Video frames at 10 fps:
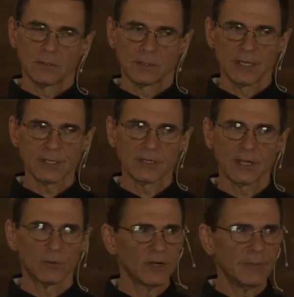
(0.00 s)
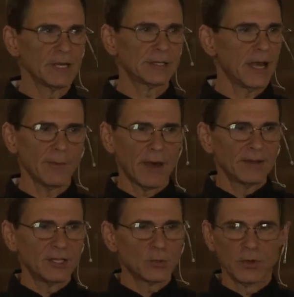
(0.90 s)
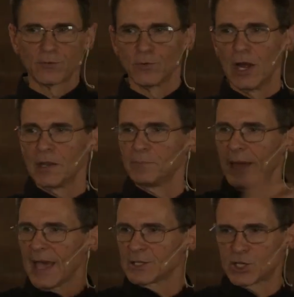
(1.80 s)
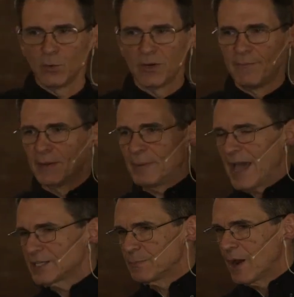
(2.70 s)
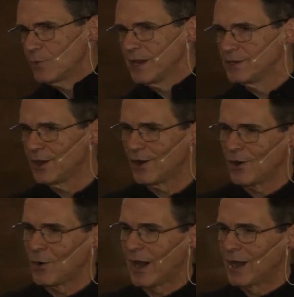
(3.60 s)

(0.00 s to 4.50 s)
listen, there would have been a time I just would have run past, she would have been past my window,